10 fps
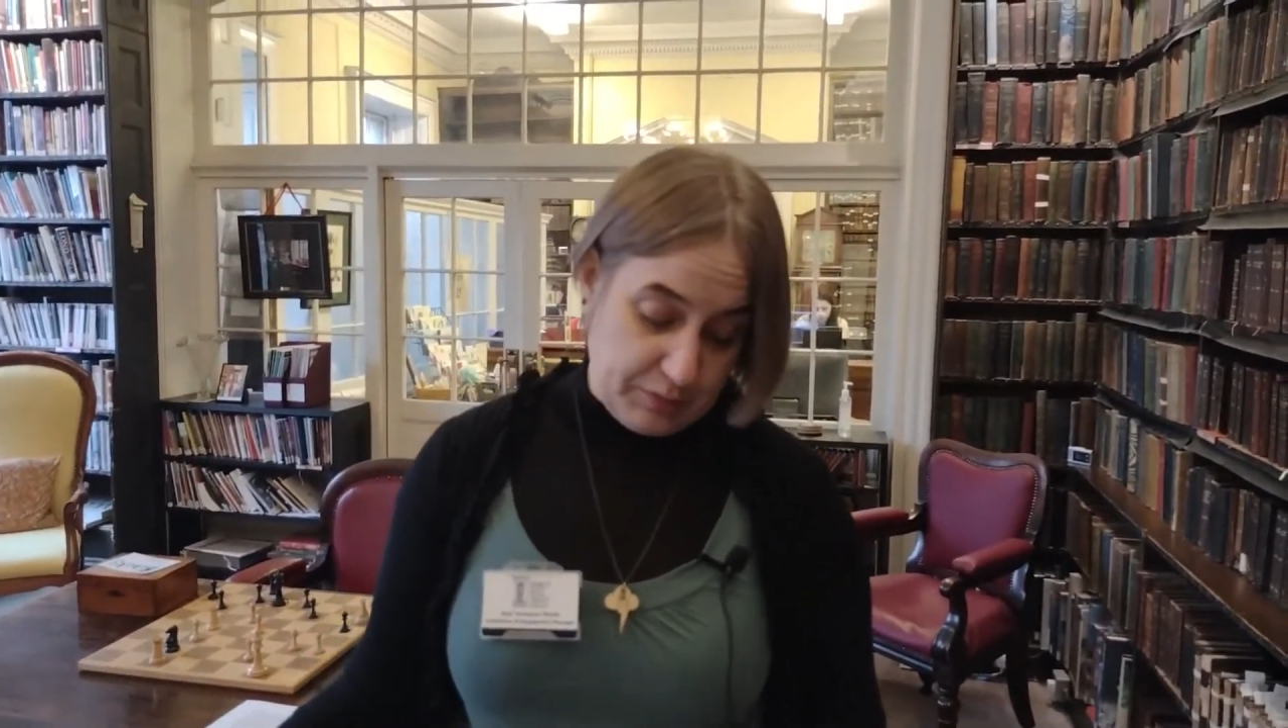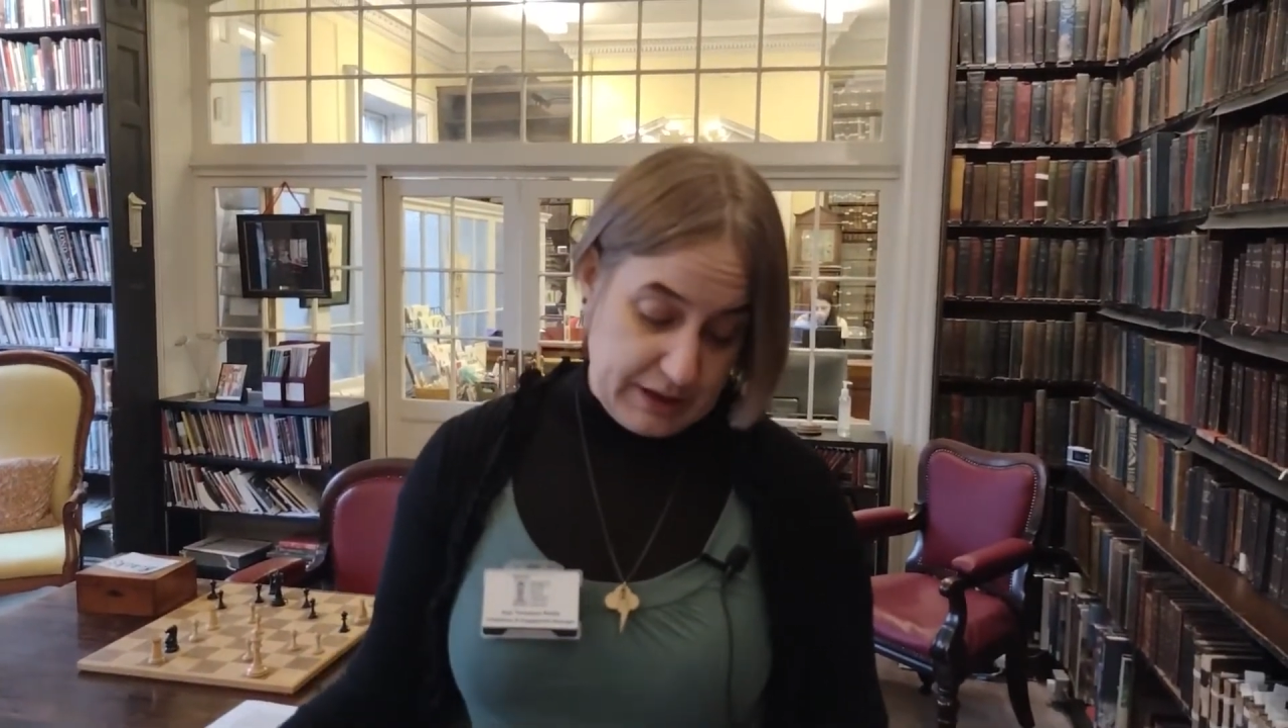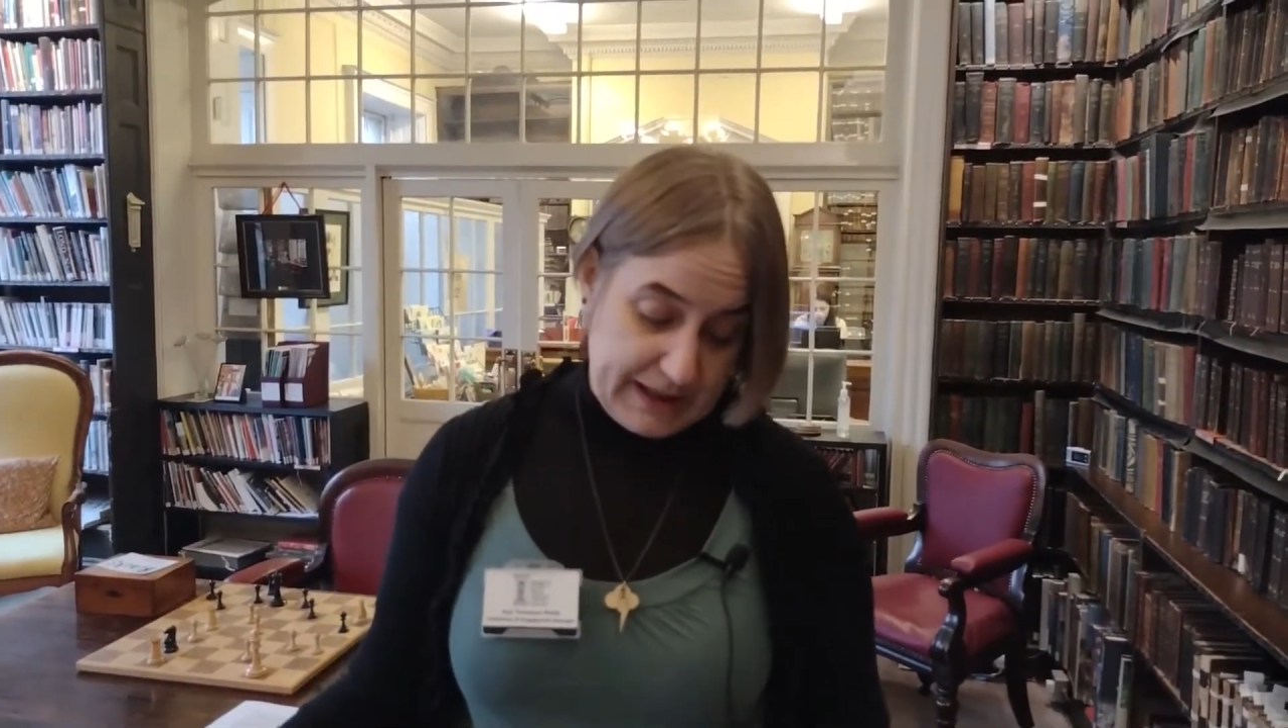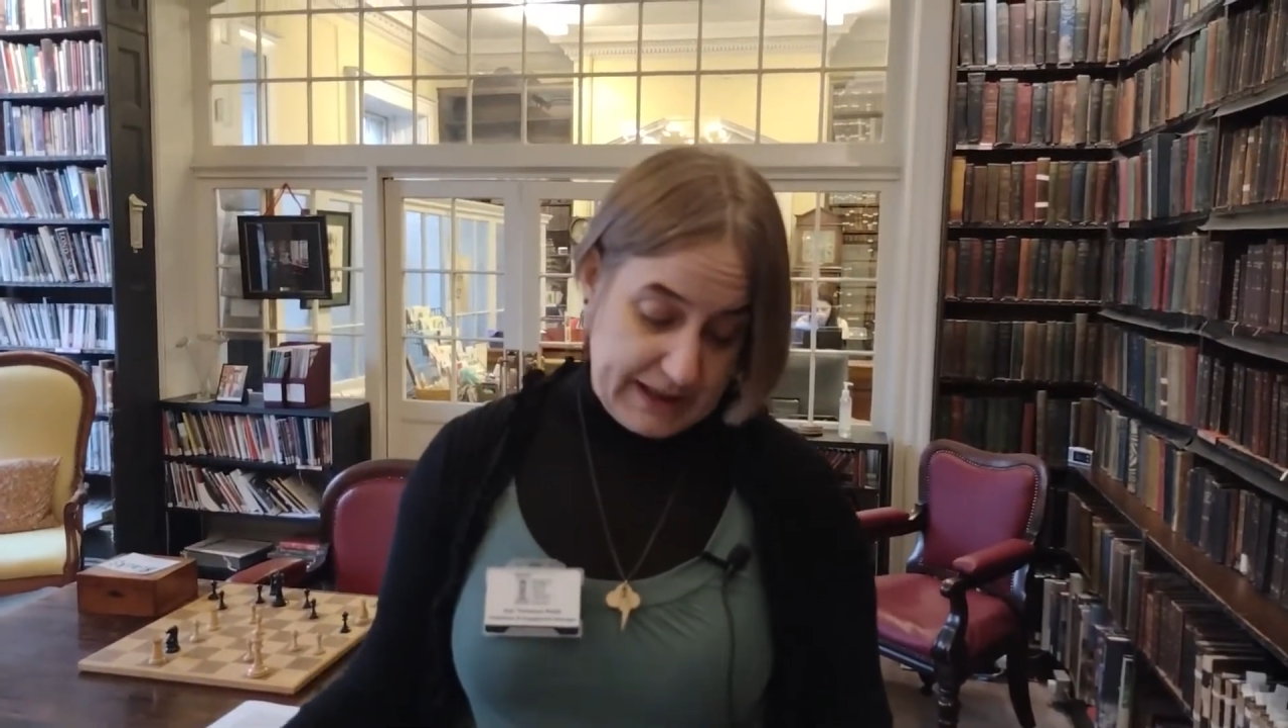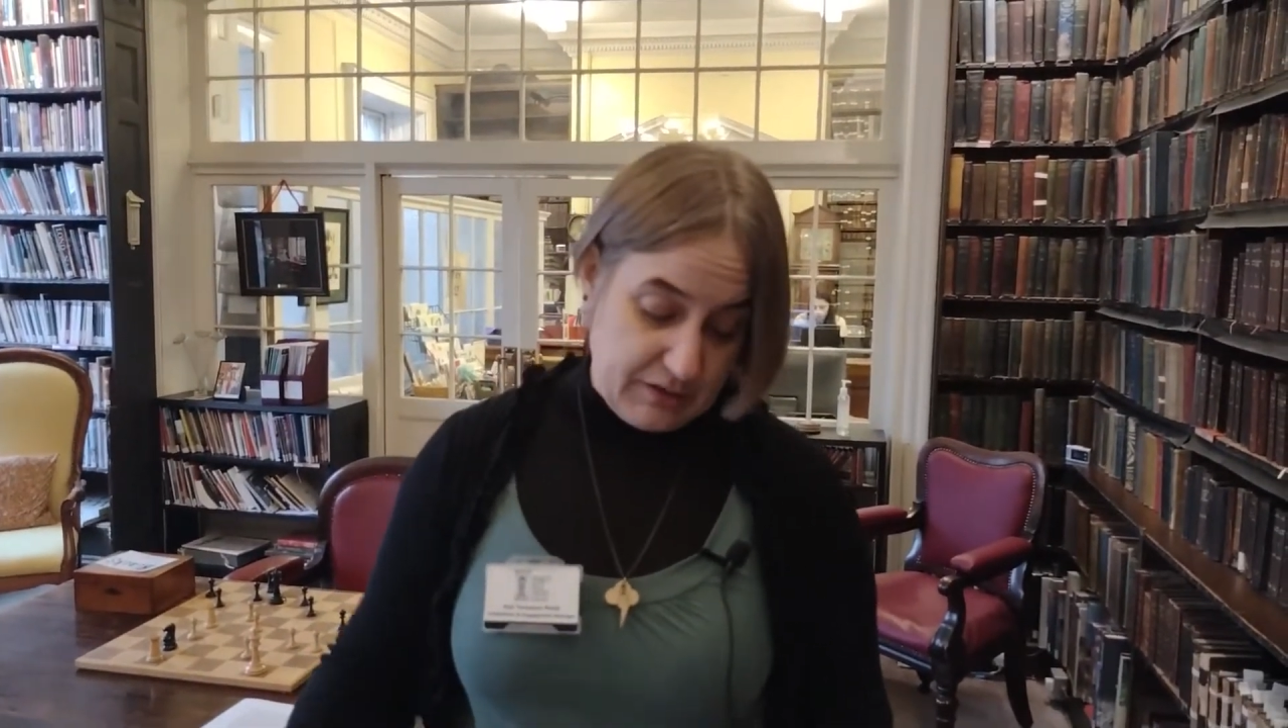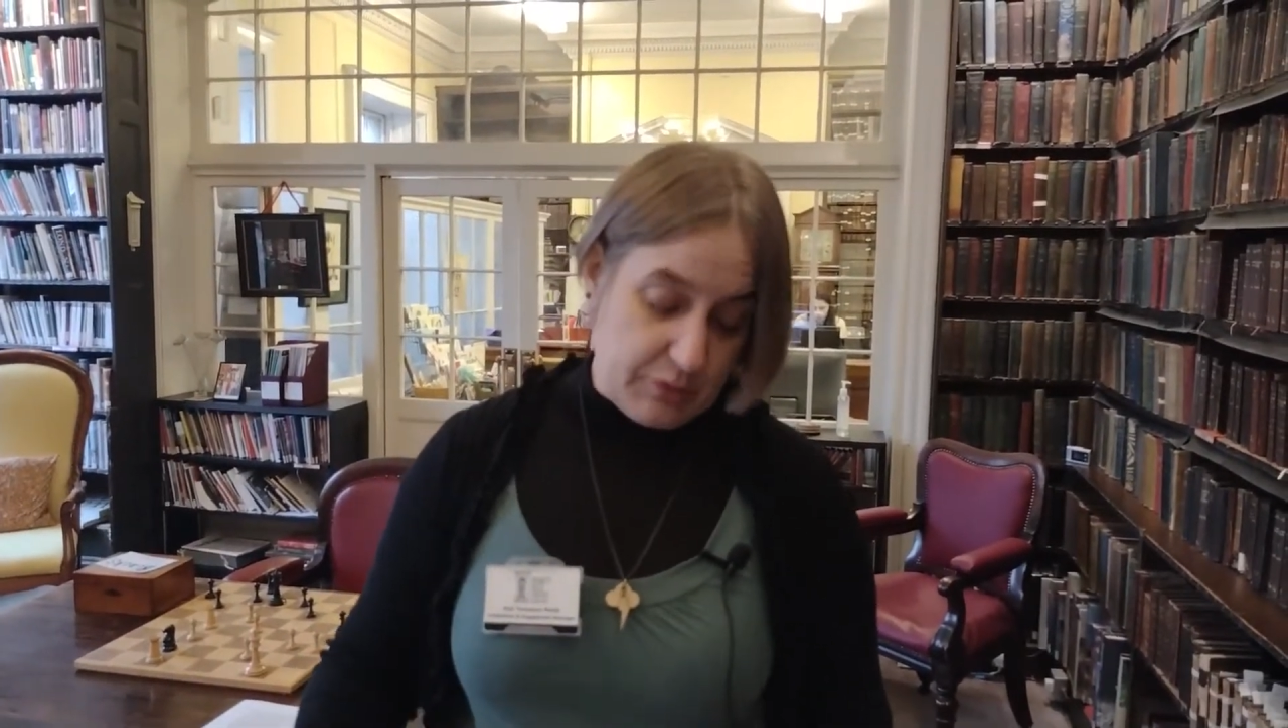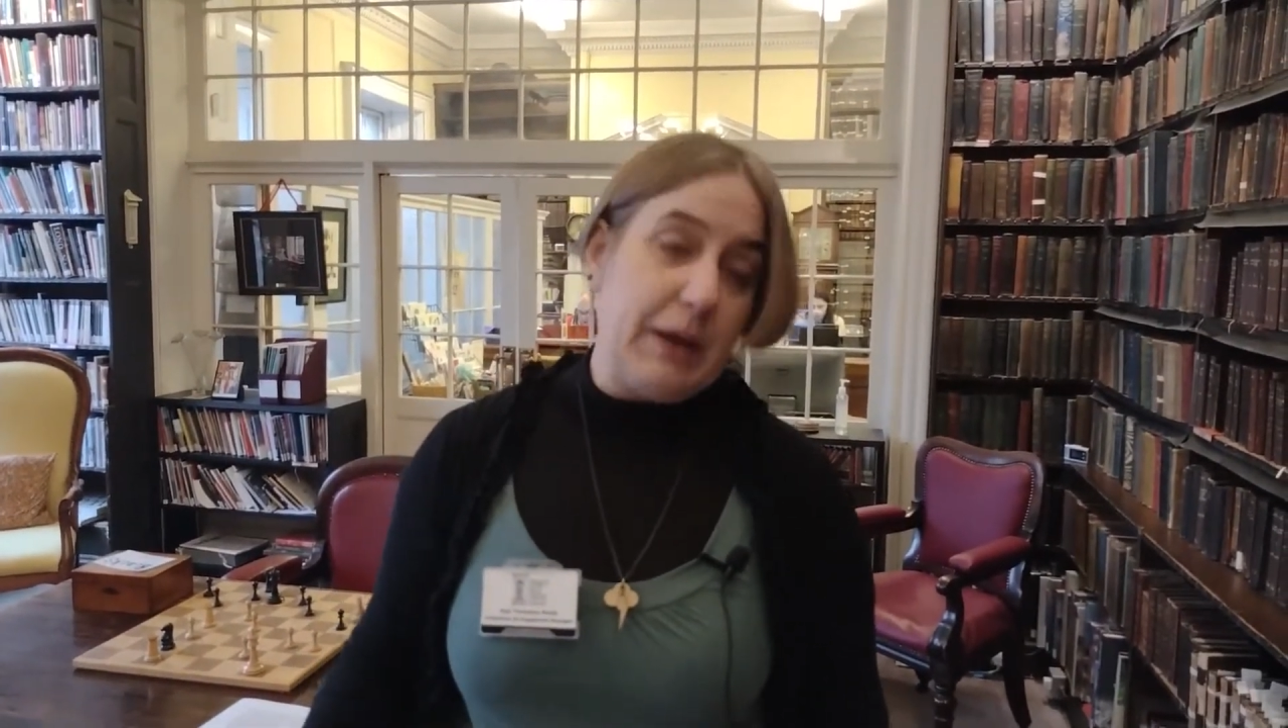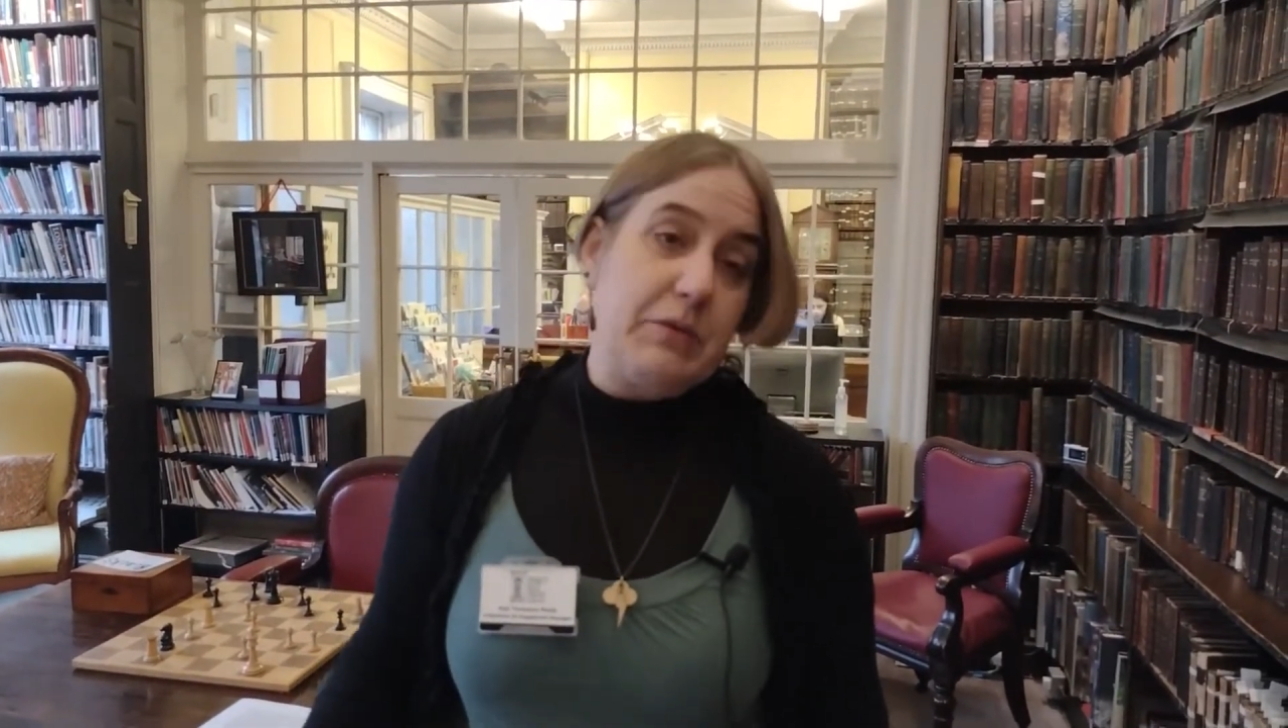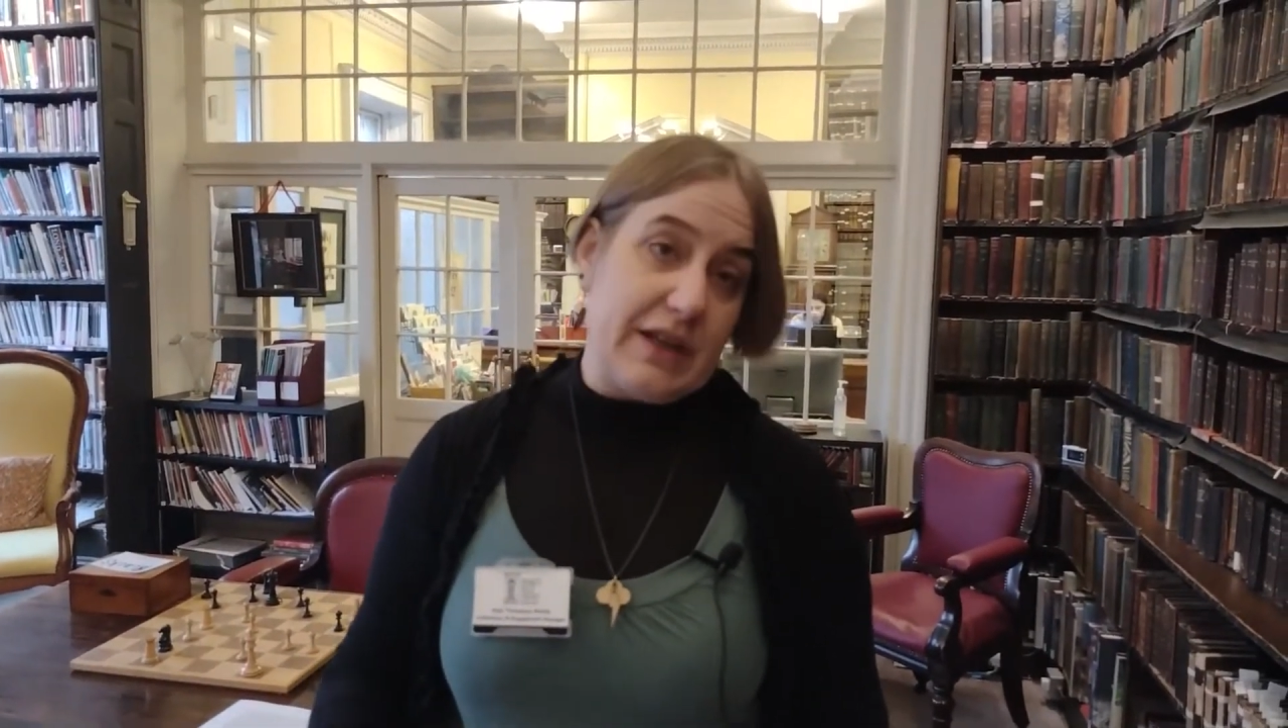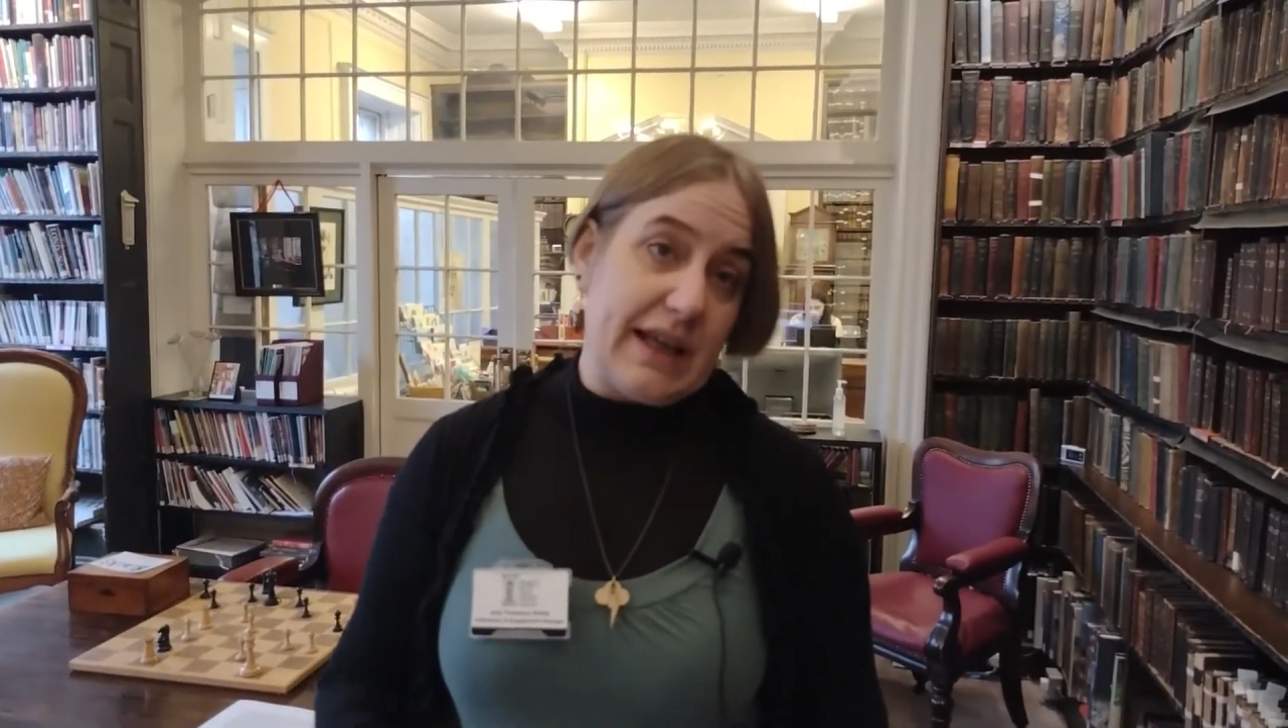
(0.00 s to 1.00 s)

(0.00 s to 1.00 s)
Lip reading: really, throughout the